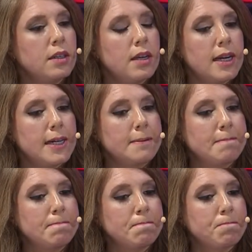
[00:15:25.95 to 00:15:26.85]

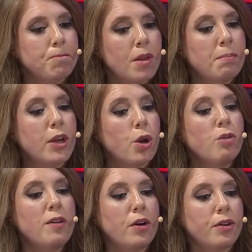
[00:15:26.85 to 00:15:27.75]
My
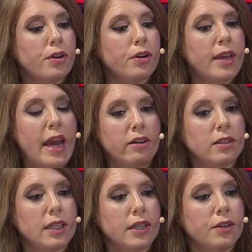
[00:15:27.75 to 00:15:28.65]
co-founder,
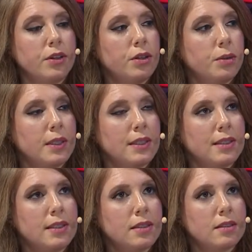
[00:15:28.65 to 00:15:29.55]
Carolyn, who
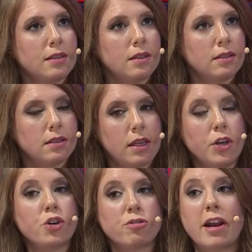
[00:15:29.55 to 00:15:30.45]
is
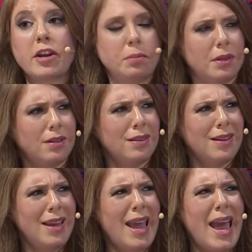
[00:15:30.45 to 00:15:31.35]
incredible
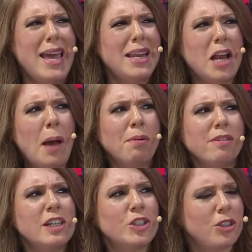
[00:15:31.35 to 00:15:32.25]
and an
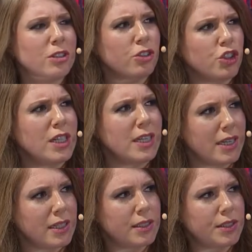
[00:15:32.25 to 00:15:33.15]
operational
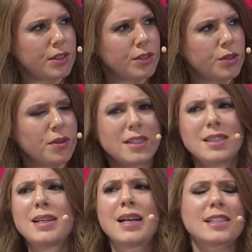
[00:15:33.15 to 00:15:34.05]
genius. So this
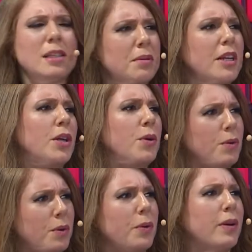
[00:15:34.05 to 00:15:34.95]
is not somebody
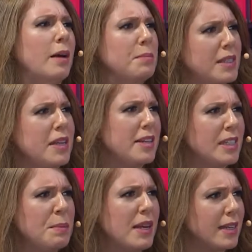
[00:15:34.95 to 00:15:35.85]
who comes to
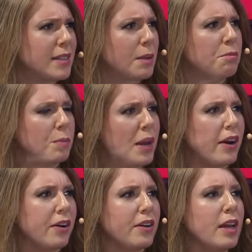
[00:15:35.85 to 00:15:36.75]
these meetings
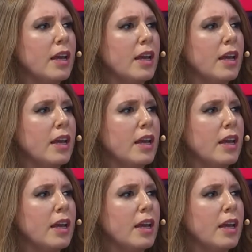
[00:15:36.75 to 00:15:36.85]
unprepared.